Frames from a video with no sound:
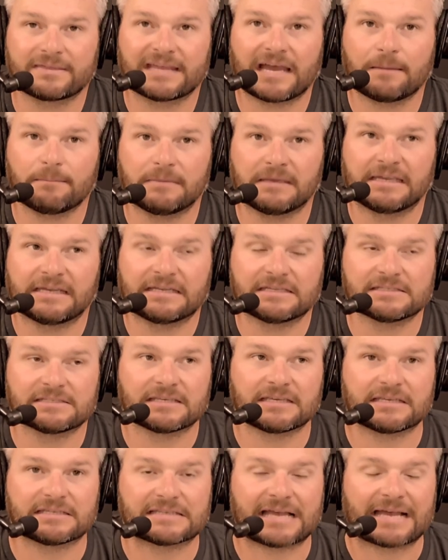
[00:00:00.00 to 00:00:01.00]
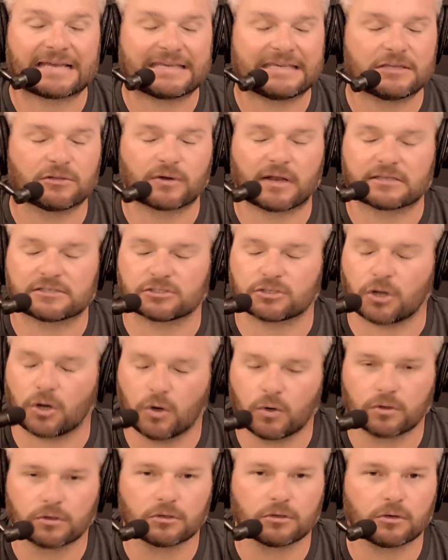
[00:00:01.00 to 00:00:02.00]
that means is that either as an
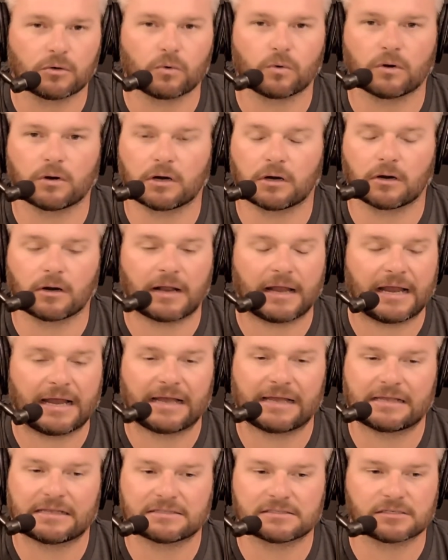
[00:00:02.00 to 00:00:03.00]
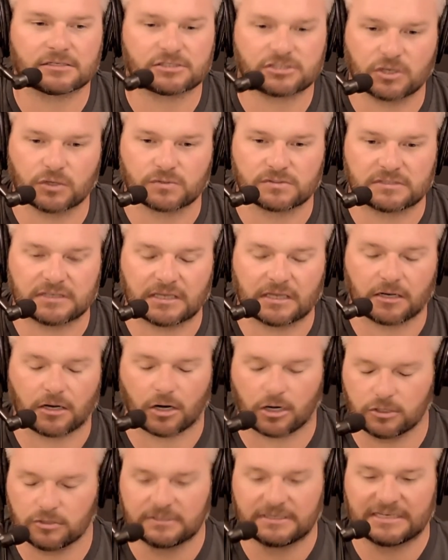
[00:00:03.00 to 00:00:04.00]
owner or as an associate,
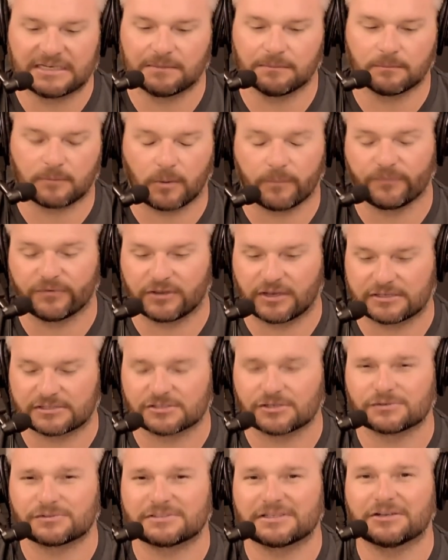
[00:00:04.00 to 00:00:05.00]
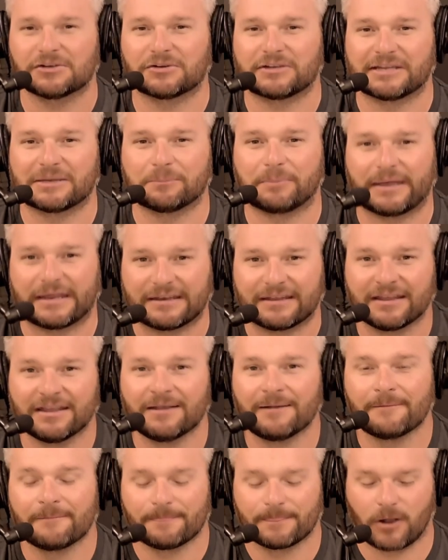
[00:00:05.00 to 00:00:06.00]
hopefully as an associate, you're getting paid.
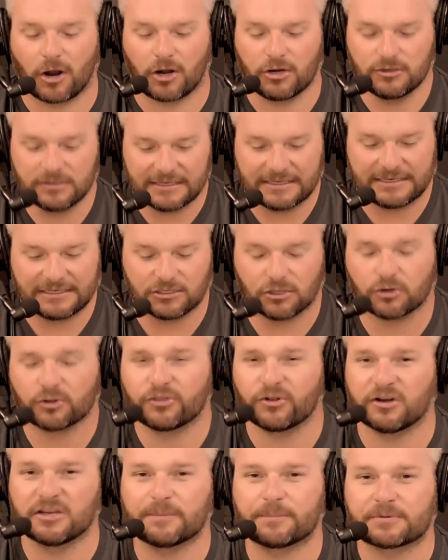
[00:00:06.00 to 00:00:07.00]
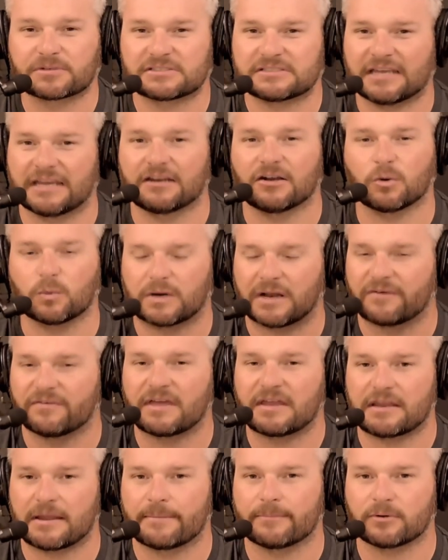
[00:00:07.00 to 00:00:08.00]
Are you getting your 30% or whatever
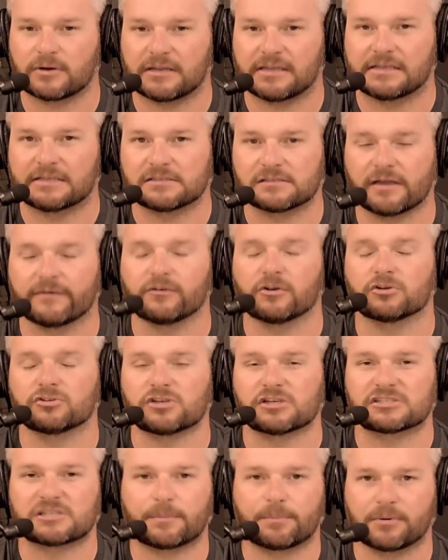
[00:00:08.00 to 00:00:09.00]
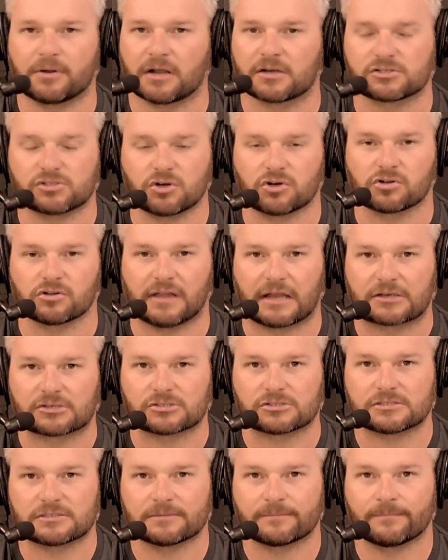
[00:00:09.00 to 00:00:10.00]
that number is of your adjusted production or
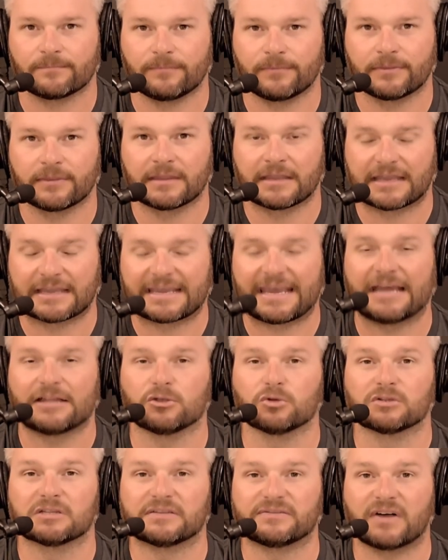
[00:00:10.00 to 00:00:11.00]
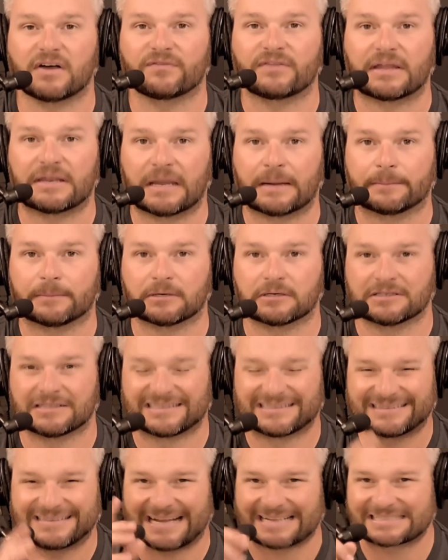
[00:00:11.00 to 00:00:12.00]
collections? Can you live off that number?
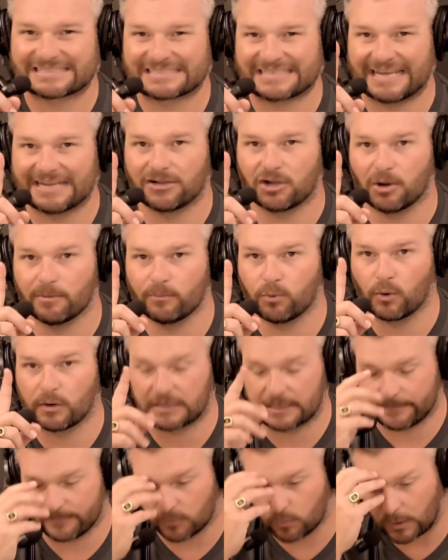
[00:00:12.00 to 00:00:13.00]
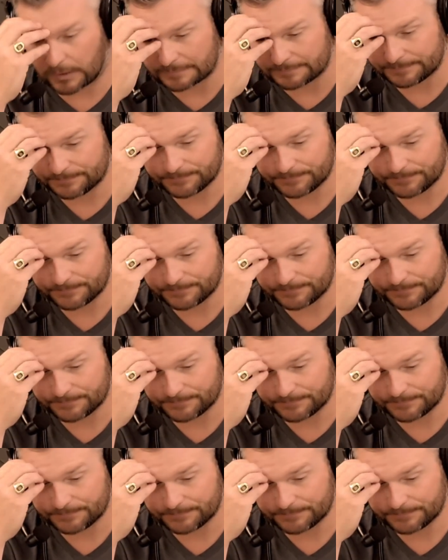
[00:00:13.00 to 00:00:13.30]
That's take home point number one.